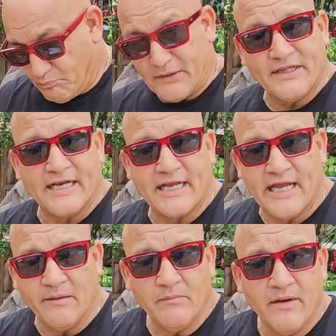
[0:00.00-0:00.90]
then
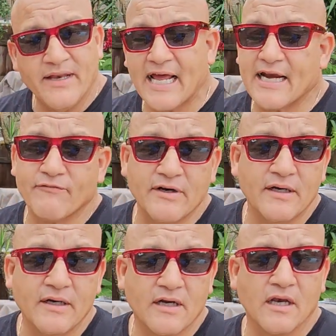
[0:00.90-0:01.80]
again, not every
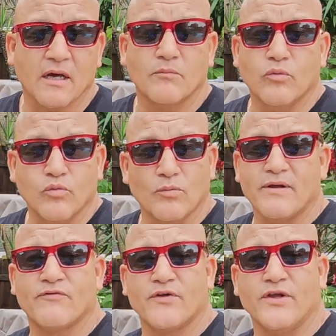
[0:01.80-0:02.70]
club will be
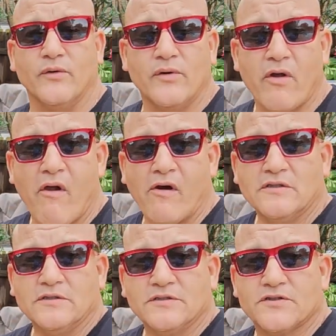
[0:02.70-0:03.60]
for you.
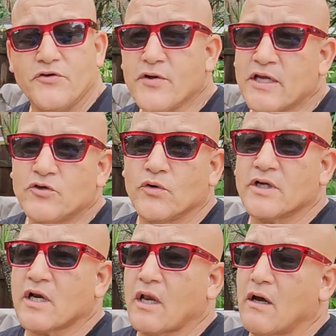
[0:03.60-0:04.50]
So you can join a
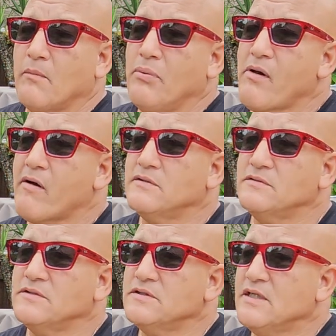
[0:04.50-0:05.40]
club,
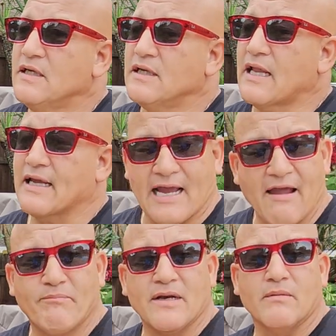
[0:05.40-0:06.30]
like
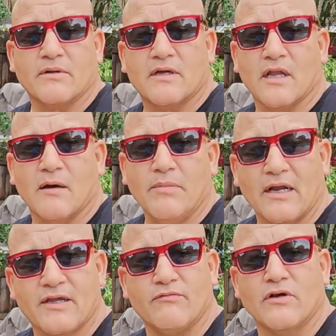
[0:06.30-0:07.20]
I've been a club, and I'll
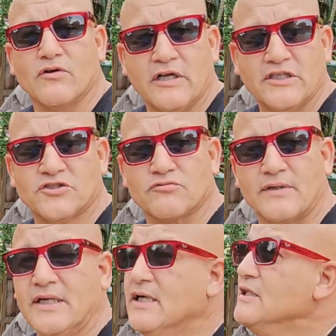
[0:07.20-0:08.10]
give you a little history.
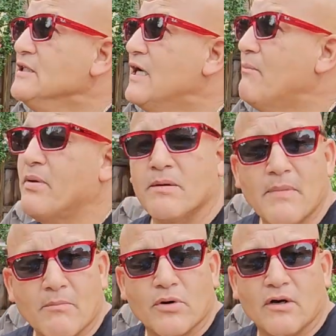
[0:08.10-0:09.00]
I
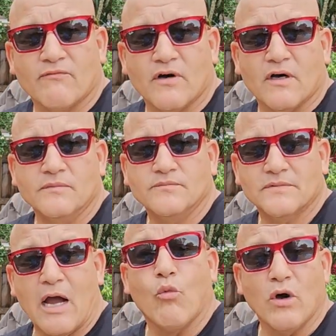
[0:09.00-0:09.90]

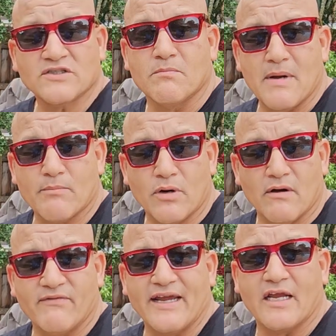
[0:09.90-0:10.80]
was a member
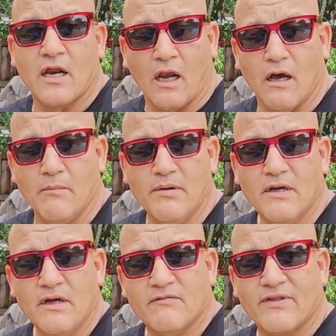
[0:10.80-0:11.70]
of a club
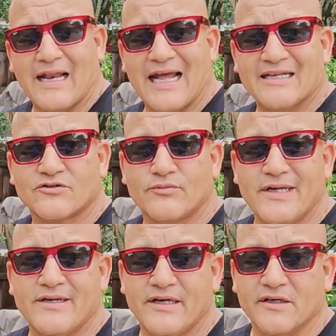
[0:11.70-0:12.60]
for the last 3
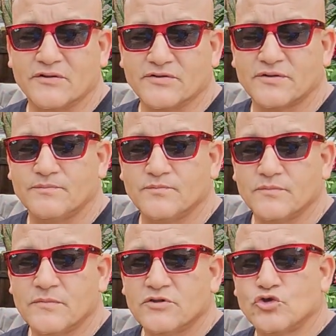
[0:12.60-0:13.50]
years.
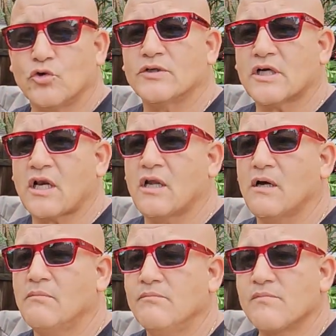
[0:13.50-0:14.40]
Joined the
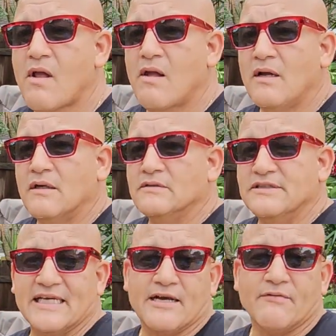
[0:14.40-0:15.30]
club,
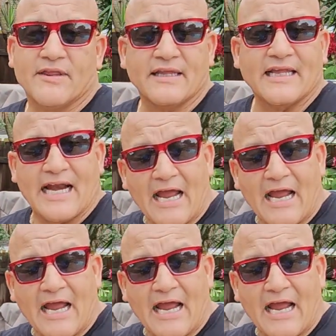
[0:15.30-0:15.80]
did everything that I